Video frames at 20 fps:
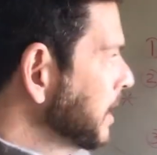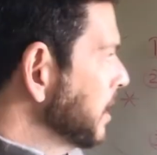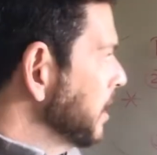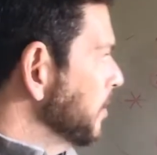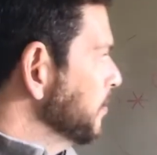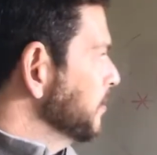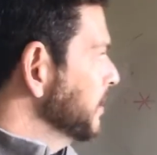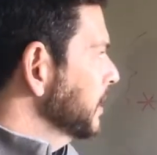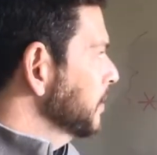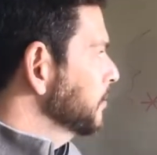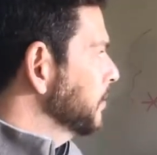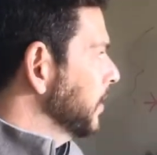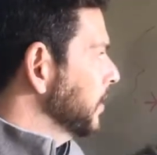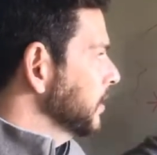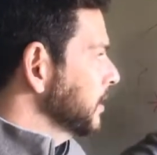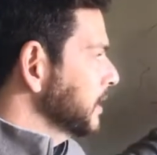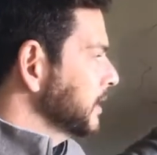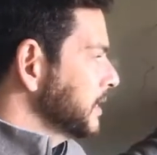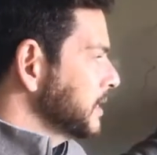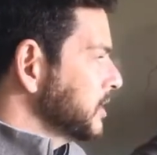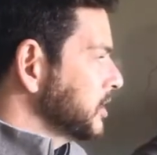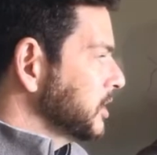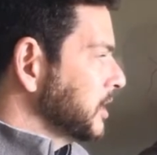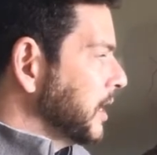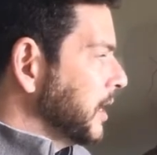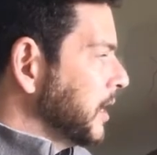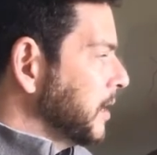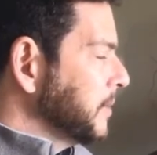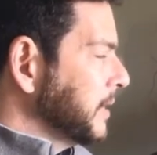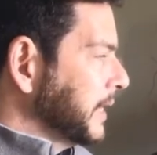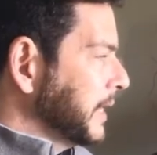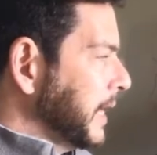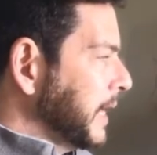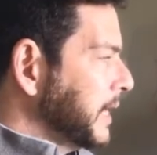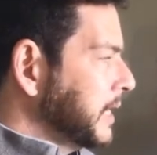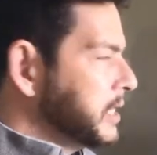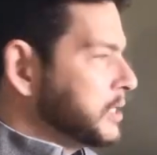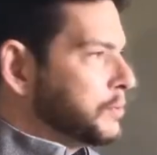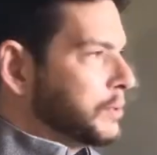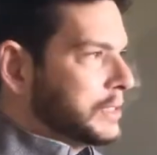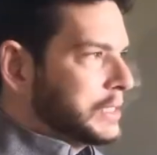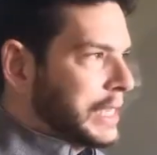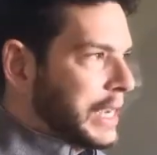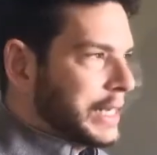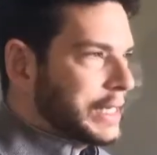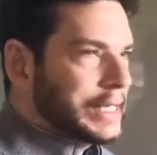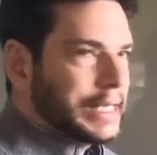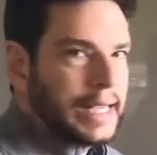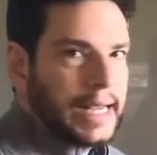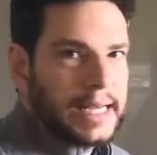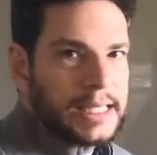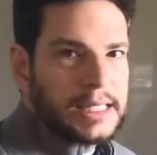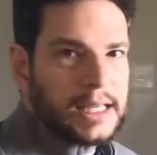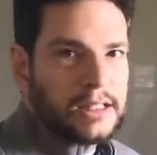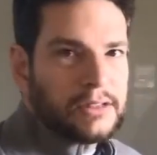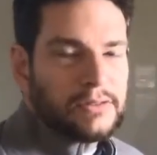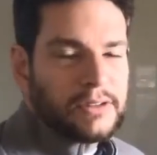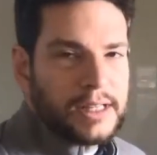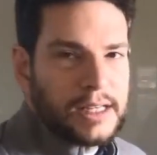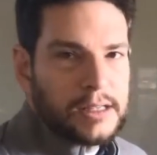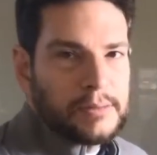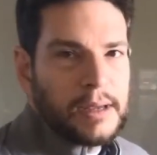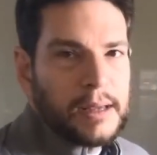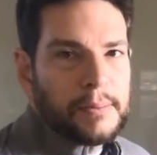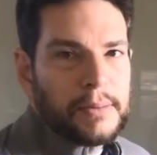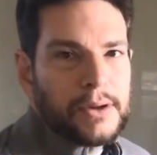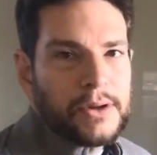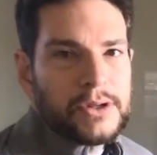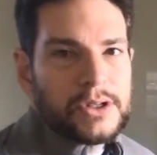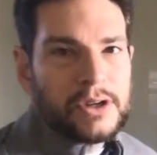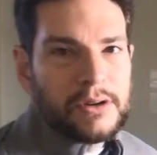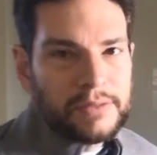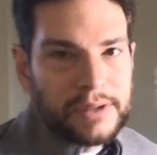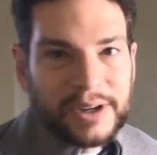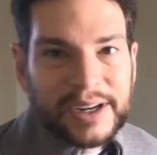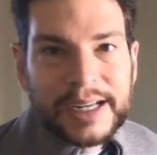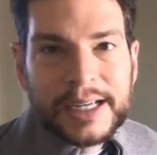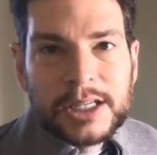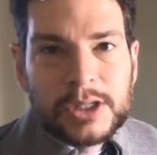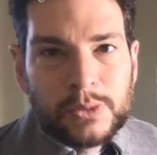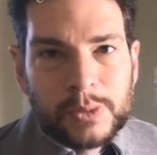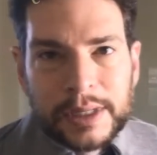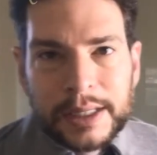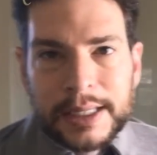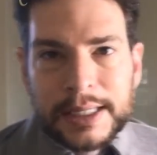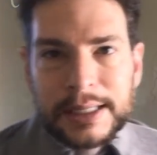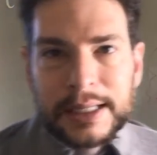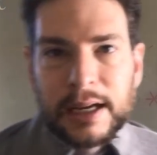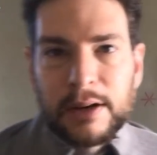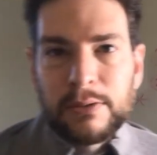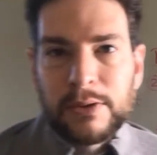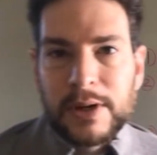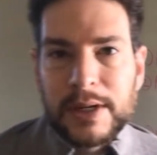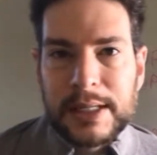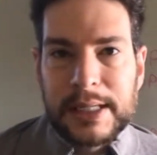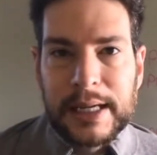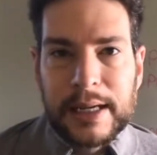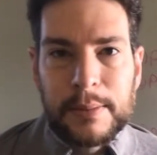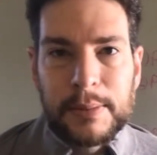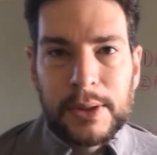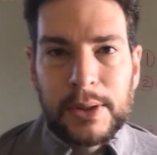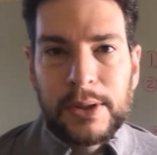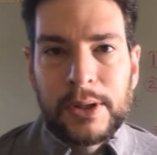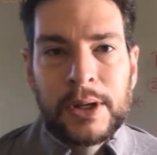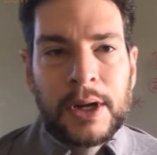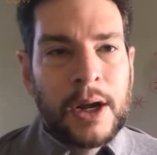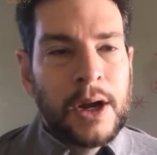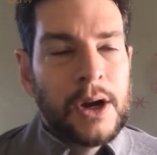A big part of this job, again, is protecting assets for these people. So if there is real estate, for example,